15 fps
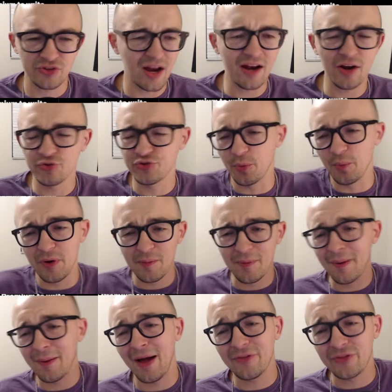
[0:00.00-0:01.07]
And I know so many of
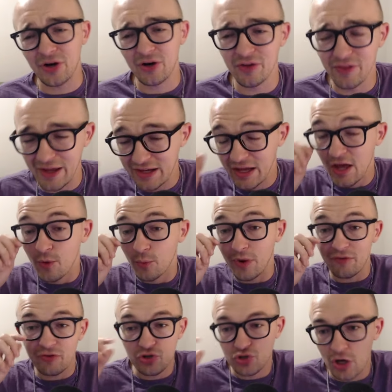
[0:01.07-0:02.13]
you out there are like,
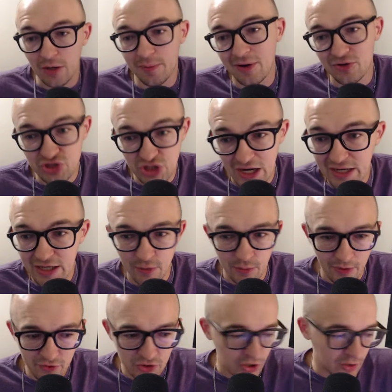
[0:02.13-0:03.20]
whenever you talk about China,
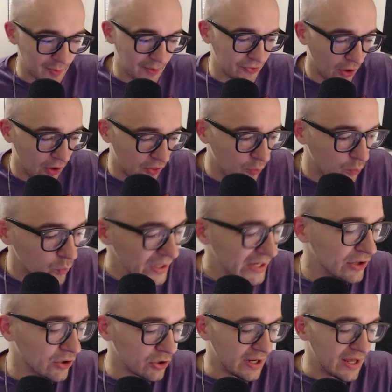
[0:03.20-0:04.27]
whenever you talk about the, the
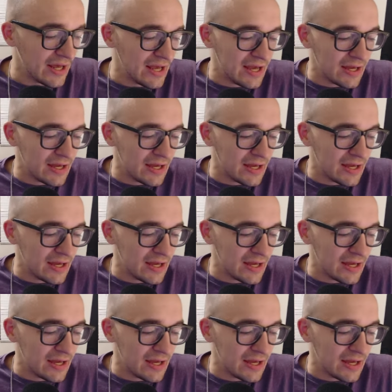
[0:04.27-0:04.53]
weird